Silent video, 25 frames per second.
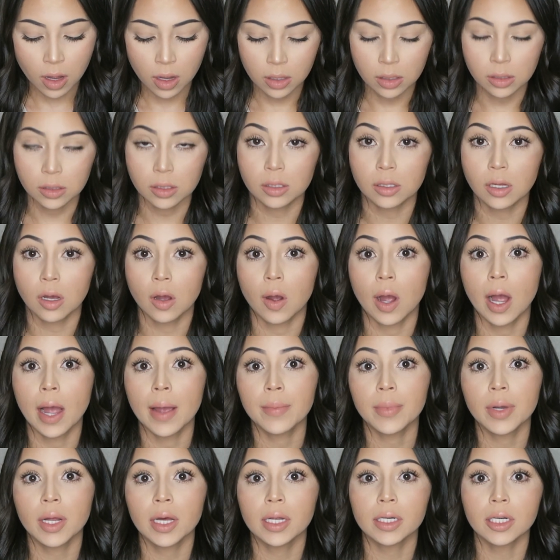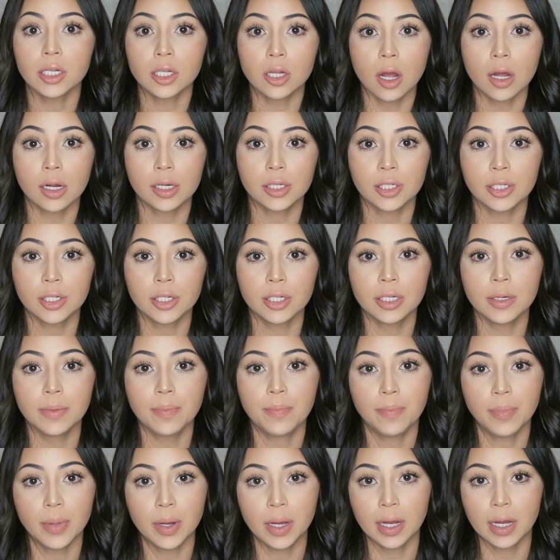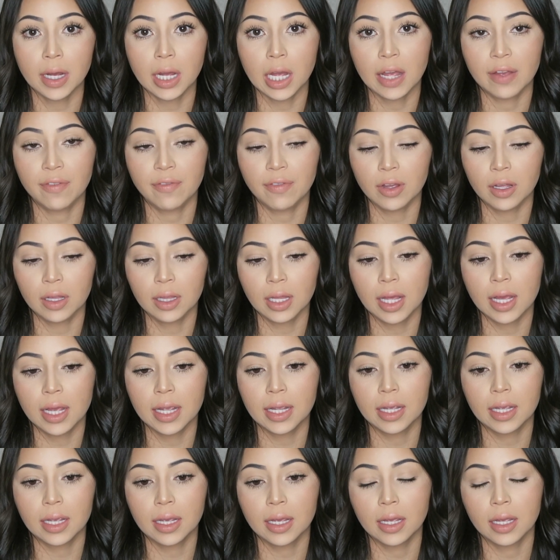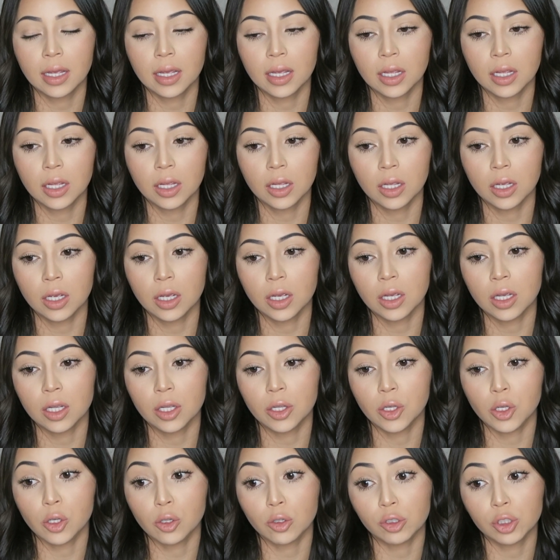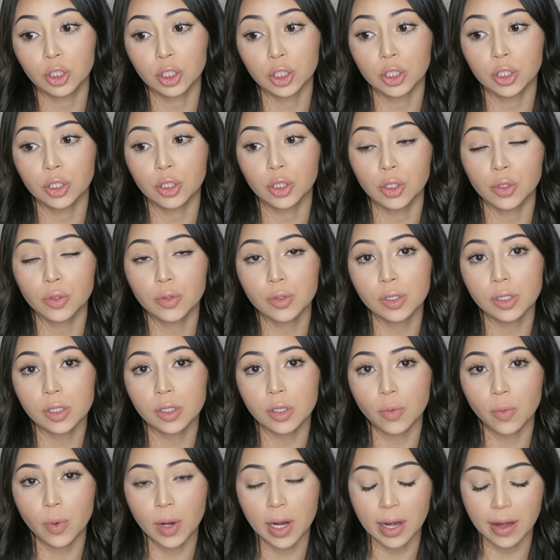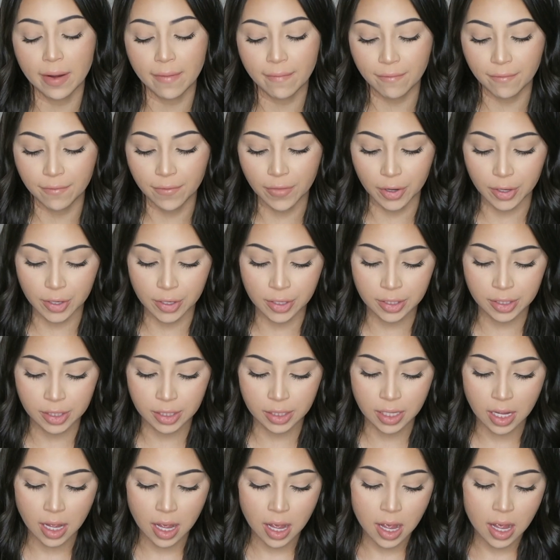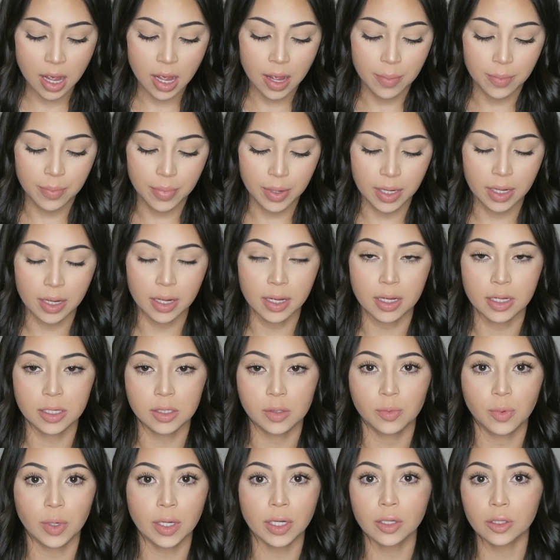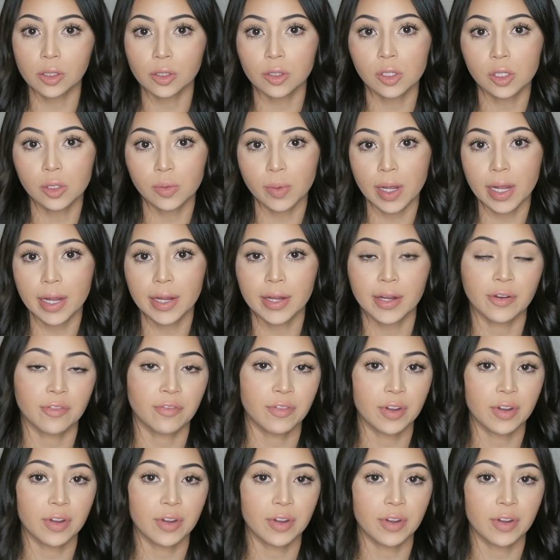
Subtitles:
So I'm not a doctor, but I feel like you should lose the weight first, because when you lose weight, your